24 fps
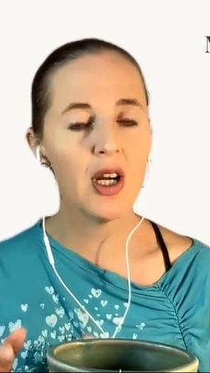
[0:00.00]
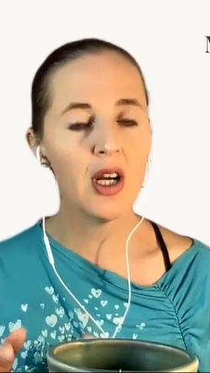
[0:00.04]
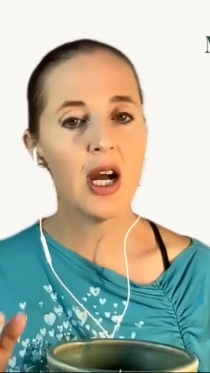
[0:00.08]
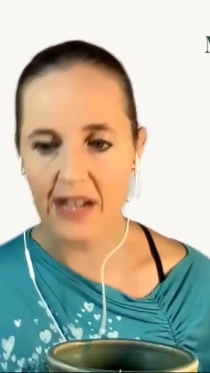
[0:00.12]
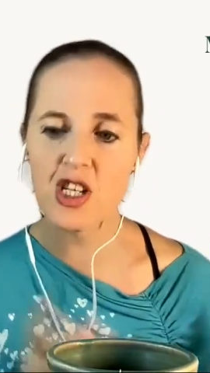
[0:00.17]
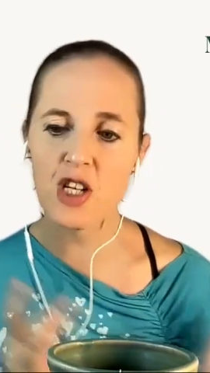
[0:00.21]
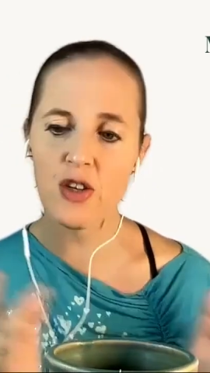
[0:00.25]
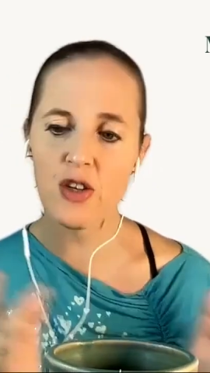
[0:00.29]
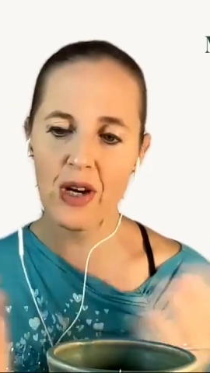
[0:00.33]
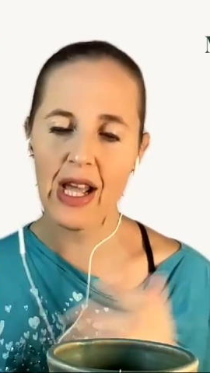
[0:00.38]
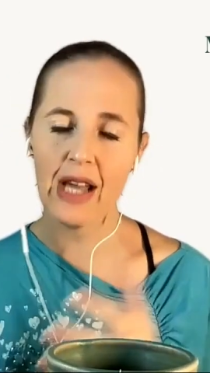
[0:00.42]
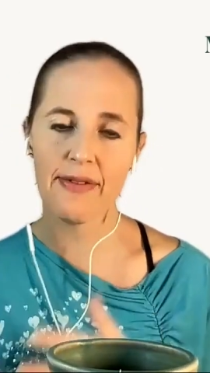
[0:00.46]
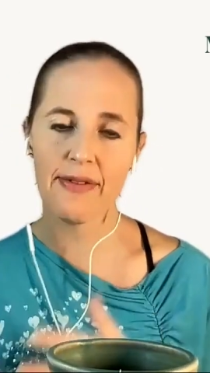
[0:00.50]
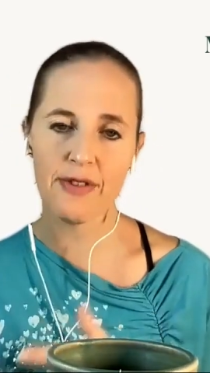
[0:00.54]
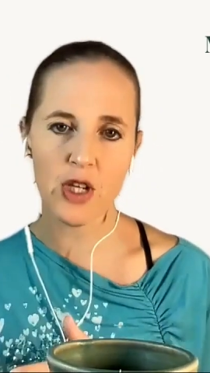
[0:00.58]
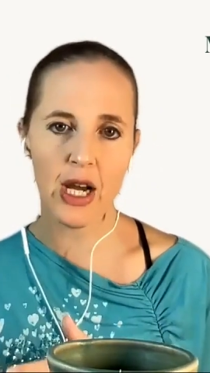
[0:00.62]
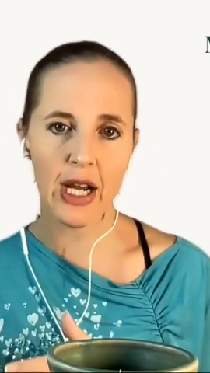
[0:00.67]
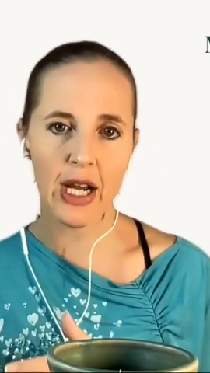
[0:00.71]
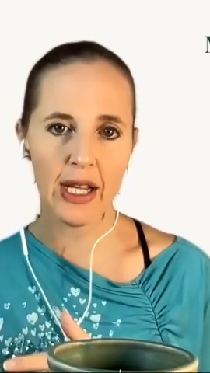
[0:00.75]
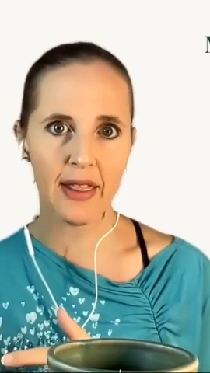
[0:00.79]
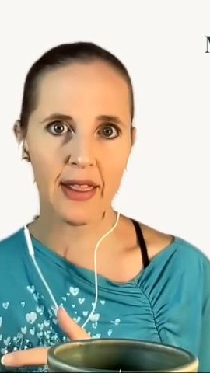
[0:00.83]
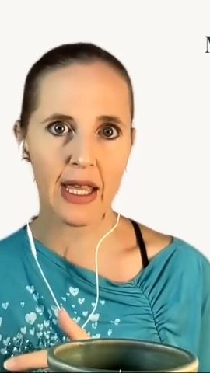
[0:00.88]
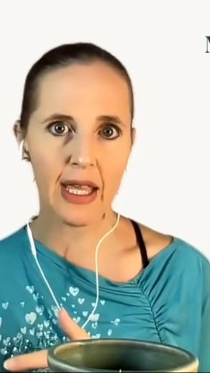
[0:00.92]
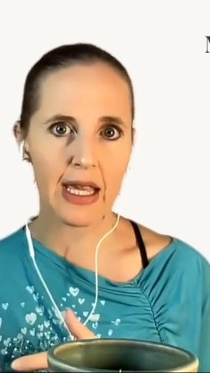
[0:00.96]
I generally have to
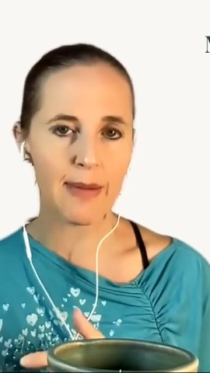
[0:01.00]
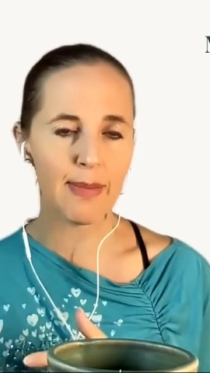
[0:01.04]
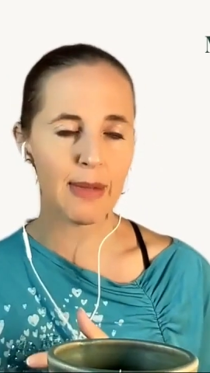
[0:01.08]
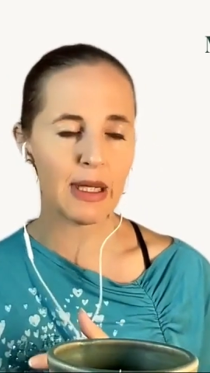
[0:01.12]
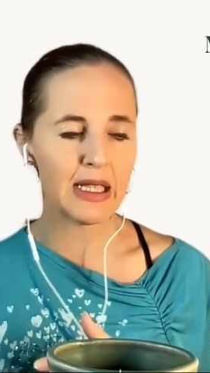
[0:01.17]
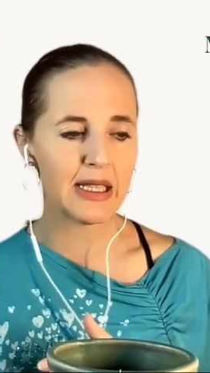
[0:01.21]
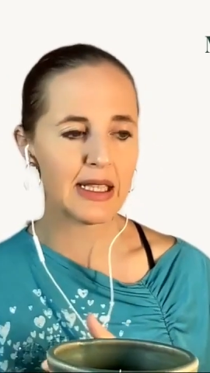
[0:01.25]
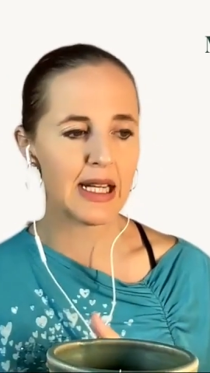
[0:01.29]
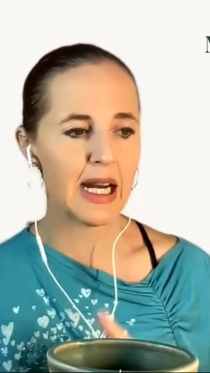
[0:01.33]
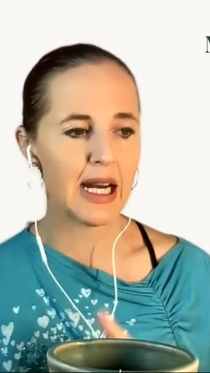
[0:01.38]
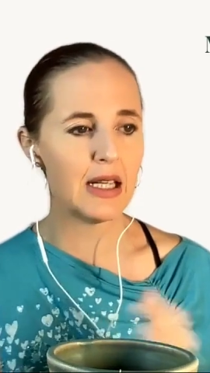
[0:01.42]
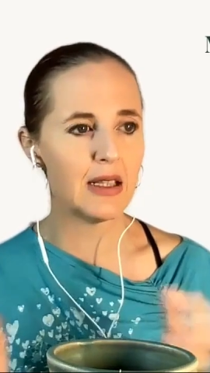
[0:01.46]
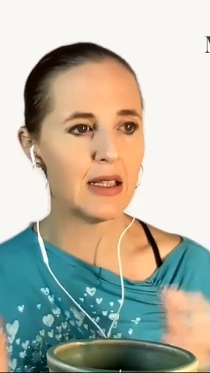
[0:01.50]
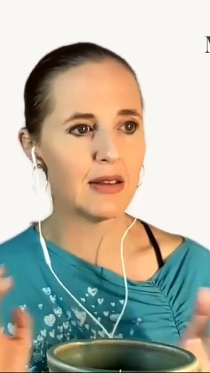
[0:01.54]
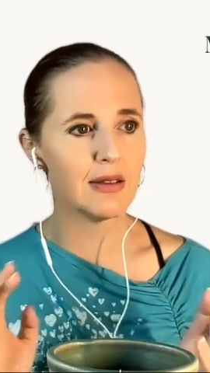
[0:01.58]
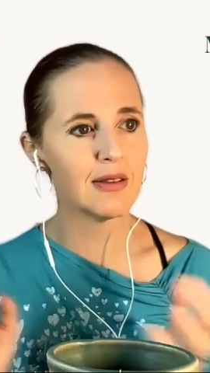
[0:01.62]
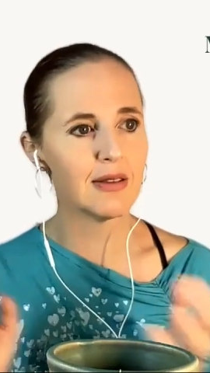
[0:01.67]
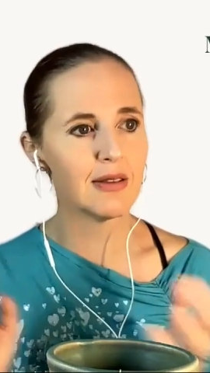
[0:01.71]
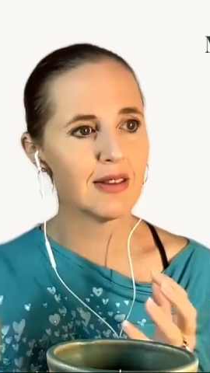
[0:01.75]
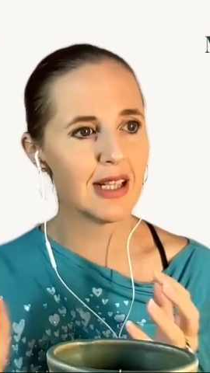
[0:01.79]
hunt the email down.